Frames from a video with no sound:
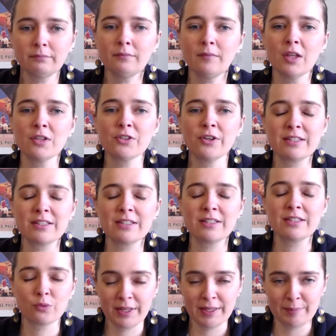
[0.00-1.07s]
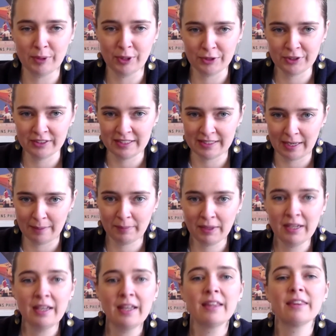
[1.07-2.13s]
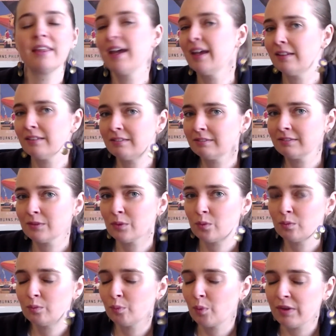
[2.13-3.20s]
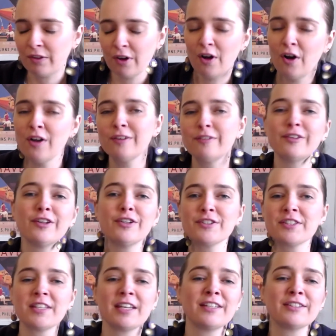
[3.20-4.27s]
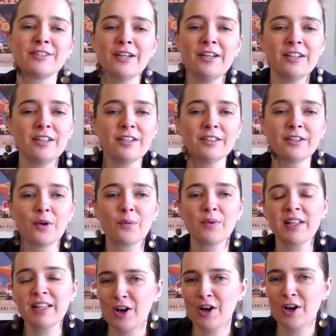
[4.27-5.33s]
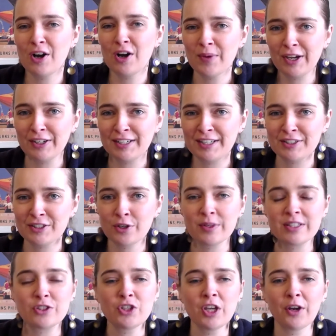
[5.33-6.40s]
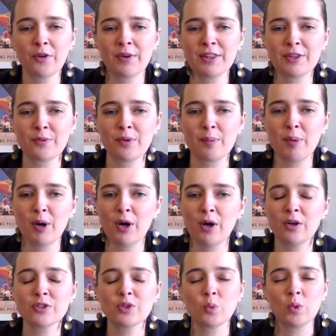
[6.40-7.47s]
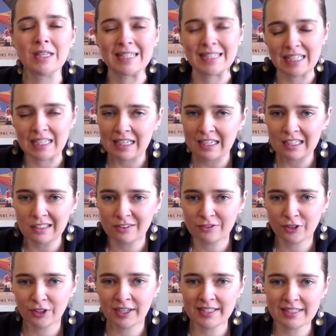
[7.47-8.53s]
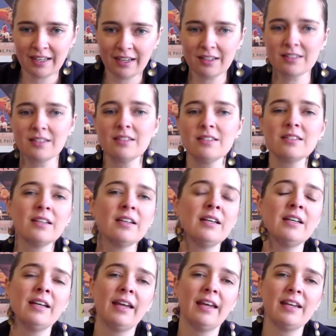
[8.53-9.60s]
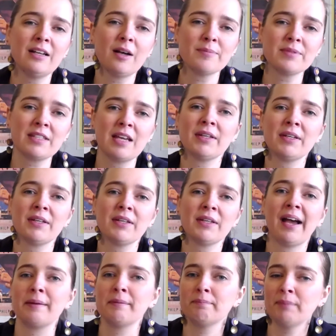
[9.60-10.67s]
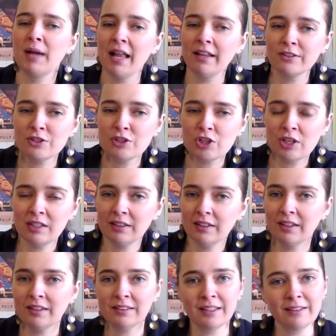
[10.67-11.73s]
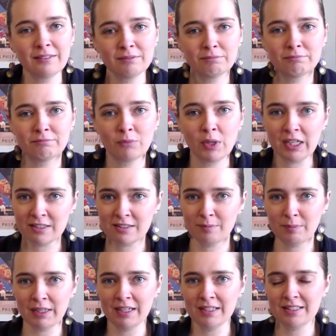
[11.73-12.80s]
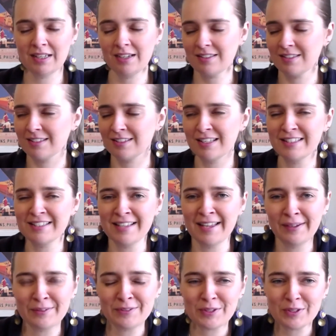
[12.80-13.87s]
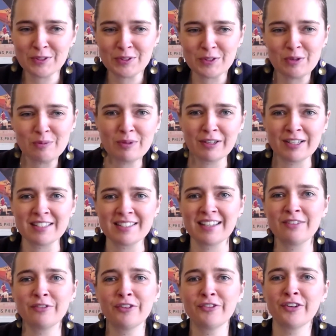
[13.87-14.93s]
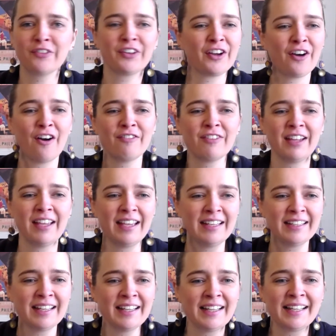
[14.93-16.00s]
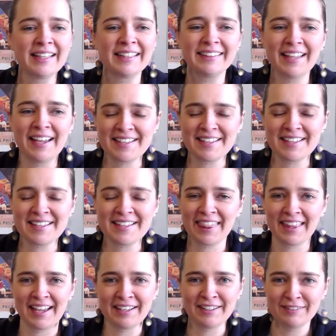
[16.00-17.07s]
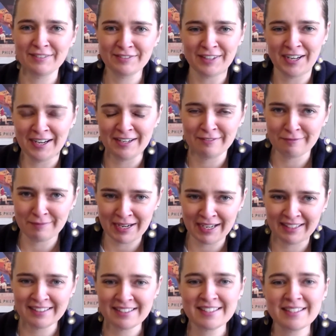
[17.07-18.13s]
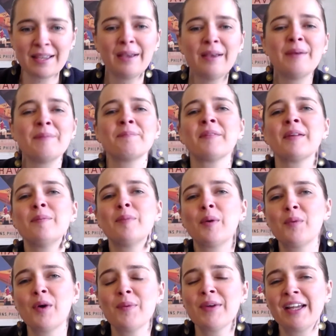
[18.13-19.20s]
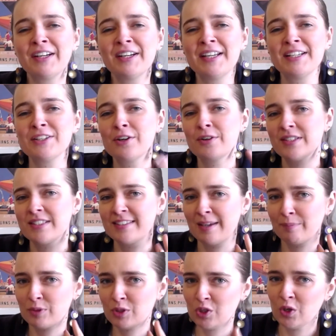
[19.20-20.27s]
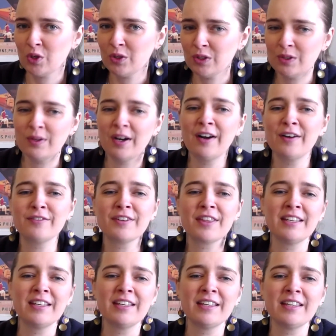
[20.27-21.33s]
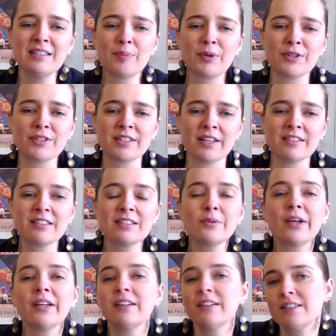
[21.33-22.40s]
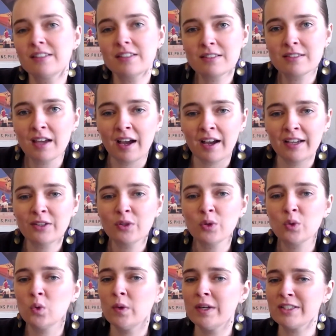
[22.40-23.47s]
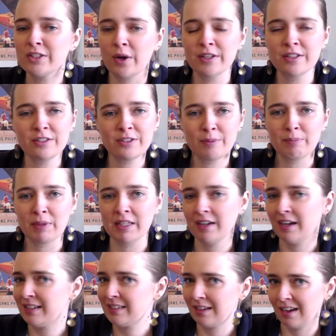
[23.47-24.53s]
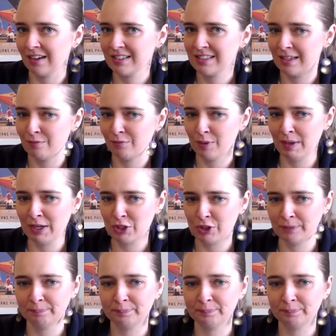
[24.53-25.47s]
So it's a really important step. Then with all of those things done, really all we're going to need to do is generate the reports we need for our taxes, income statement and balance sheet, and then we can submit our taxes. Sounds super easy, and we've covered it off in less than 5 minutes. But what we're going to need to do as step 2 of this process is we're going to need to decide who is going to submit our tax information.